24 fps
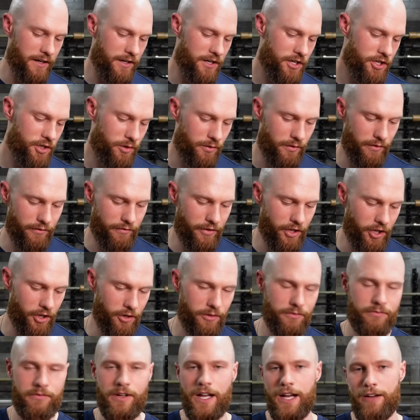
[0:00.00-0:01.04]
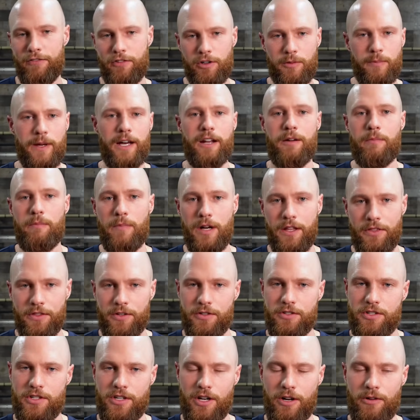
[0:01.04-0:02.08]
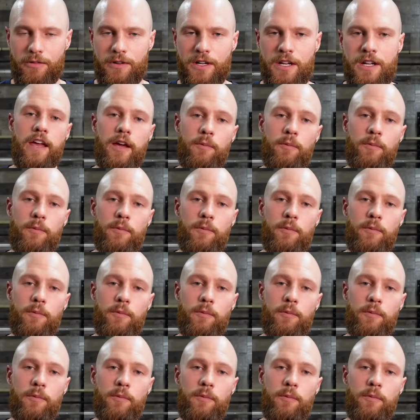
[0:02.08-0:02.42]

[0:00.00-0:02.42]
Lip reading: initial review after about a month or so.